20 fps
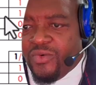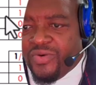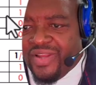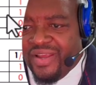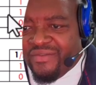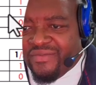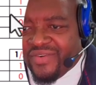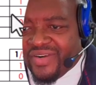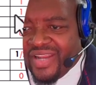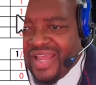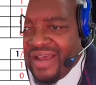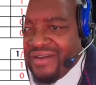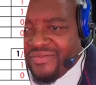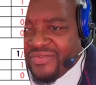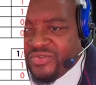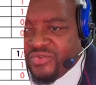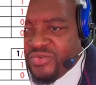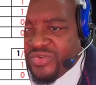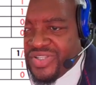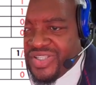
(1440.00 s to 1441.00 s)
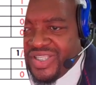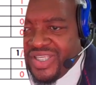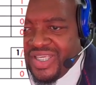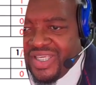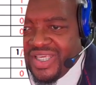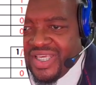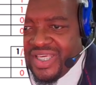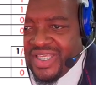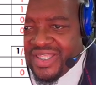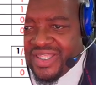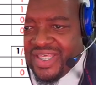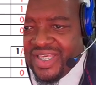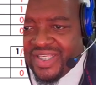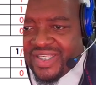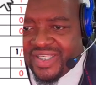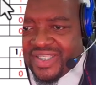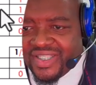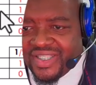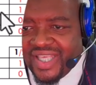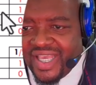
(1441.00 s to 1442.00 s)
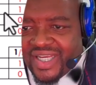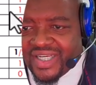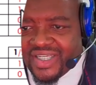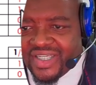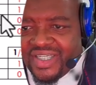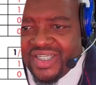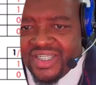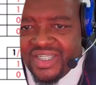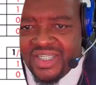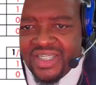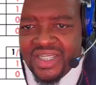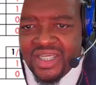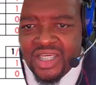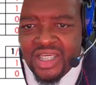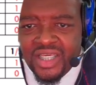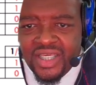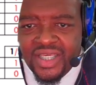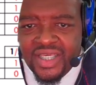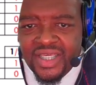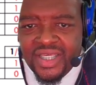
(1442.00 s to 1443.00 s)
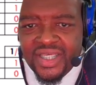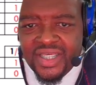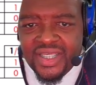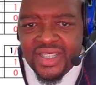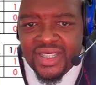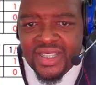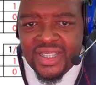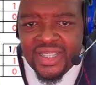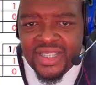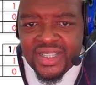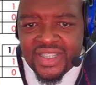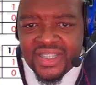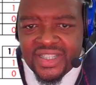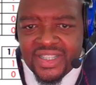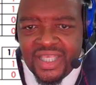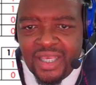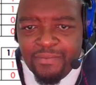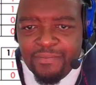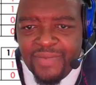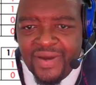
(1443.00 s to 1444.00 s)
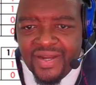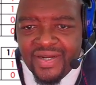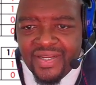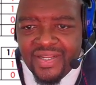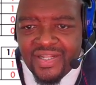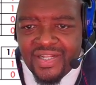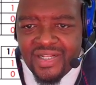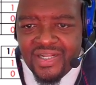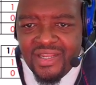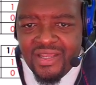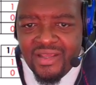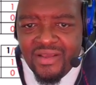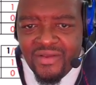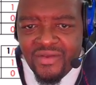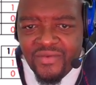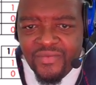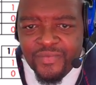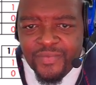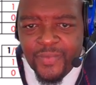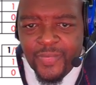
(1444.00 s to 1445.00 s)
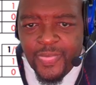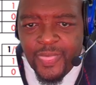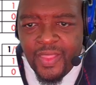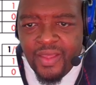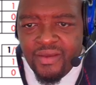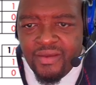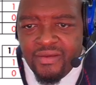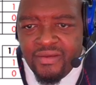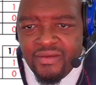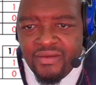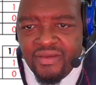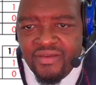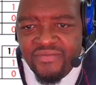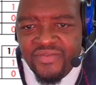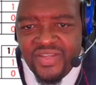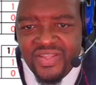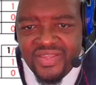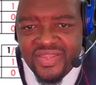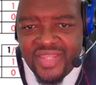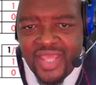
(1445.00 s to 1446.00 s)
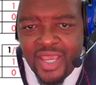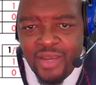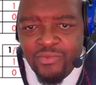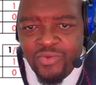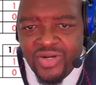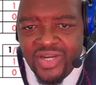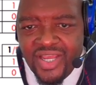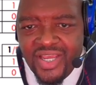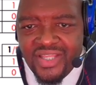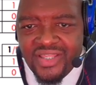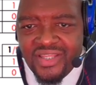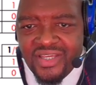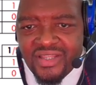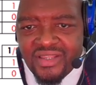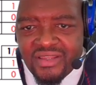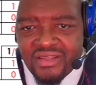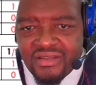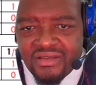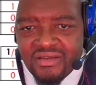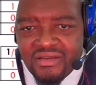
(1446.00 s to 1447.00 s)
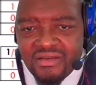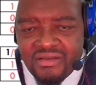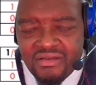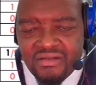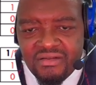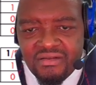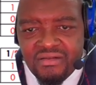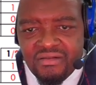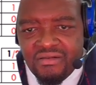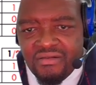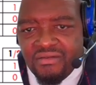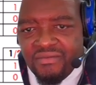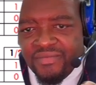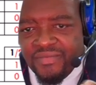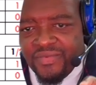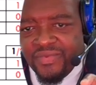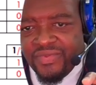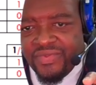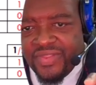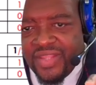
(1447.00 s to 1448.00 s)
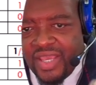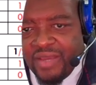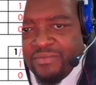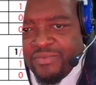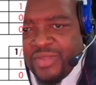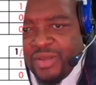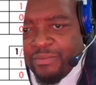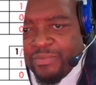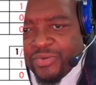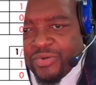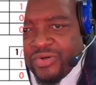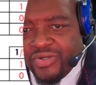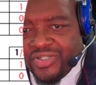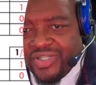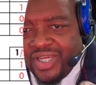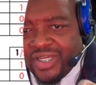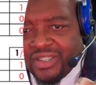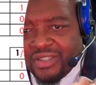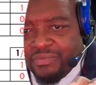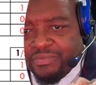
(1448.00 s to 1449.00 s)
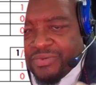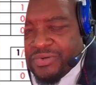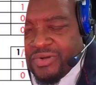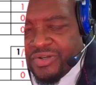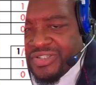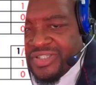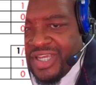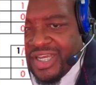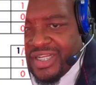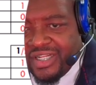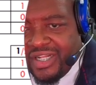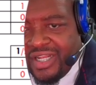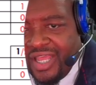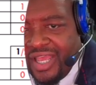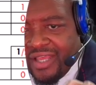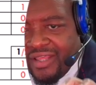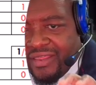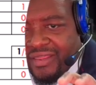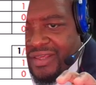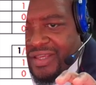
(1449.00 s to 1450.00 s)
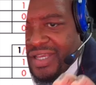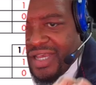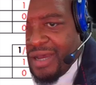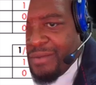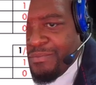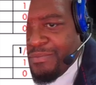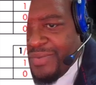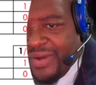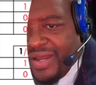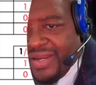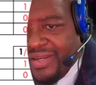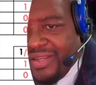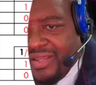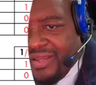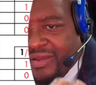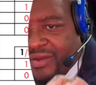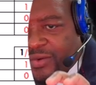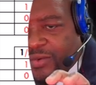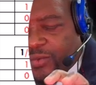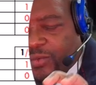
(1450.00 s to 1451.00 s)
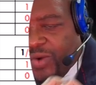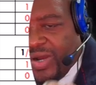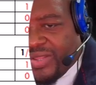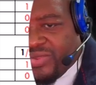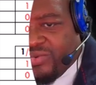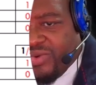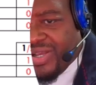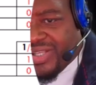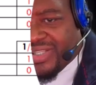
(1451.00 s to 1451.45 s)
would have loved to see this section separately, even tabulate it. Name the project length, company, what